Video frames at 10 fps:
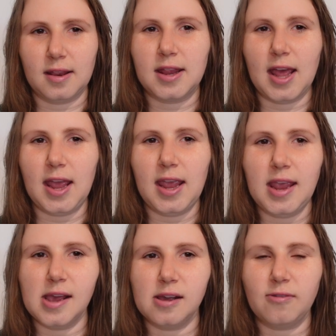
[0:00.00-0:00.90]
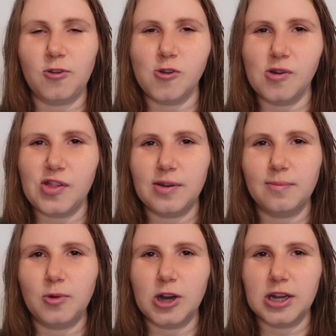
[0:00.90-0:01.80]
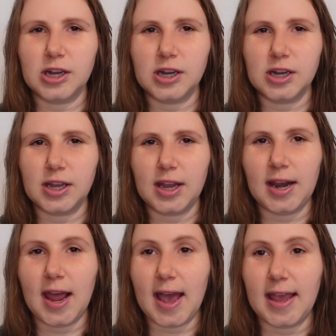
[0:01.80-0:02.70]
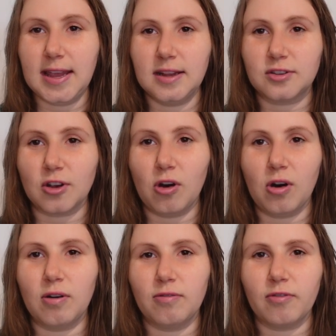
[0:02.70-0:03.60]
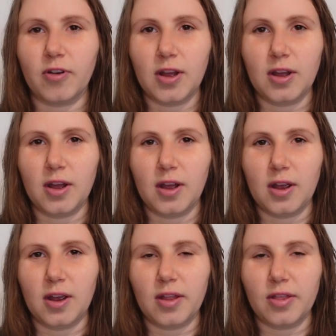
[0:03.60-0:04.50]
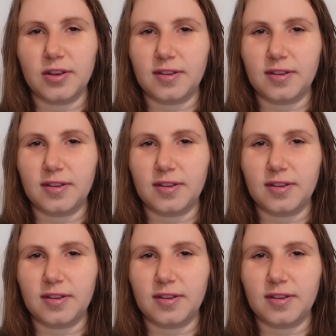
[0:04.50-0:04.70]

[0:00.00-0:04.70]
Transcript: a few of them were in hate of the